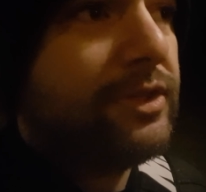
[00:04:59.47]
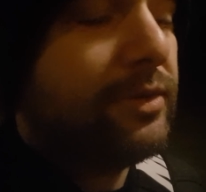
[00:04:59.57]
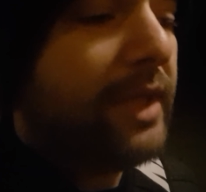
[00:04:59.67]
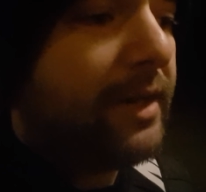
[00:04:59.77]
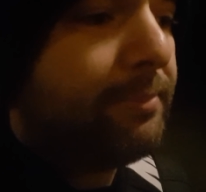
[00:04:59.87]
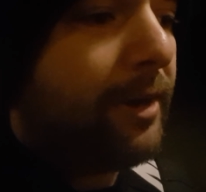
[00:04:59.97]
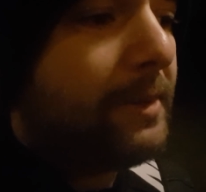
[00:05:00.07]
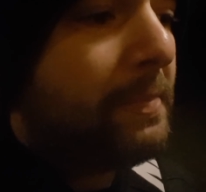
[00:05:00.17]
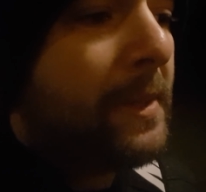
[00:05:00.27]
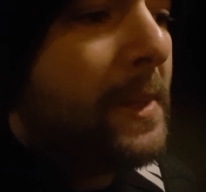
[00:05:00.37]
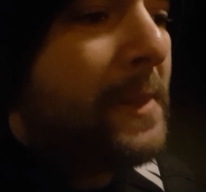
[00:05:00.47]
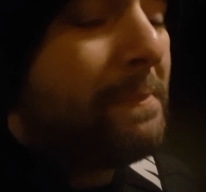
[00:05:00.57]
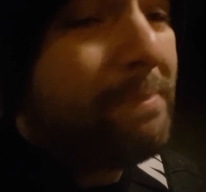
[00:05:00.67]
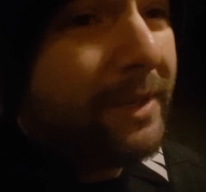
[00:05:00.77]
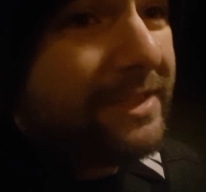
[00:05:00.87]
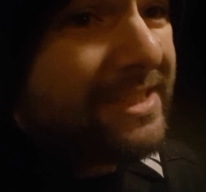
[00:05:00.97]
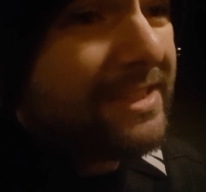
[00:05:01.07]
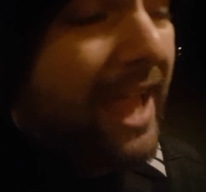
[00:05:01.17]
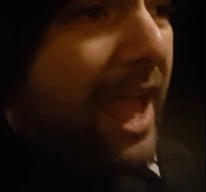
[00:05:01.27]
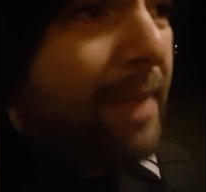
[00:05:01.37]
to that part. but it's
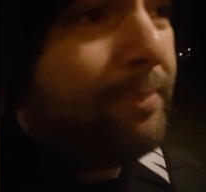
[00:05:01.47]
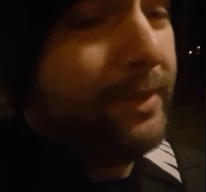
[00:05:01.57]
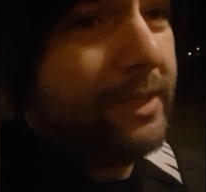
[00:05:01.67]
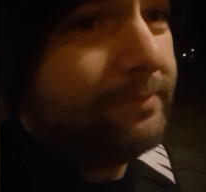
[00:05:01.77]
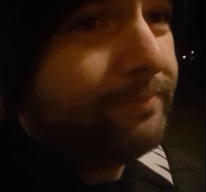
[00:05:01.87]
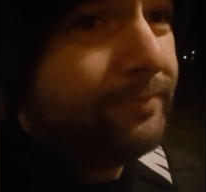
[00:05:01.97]
happening.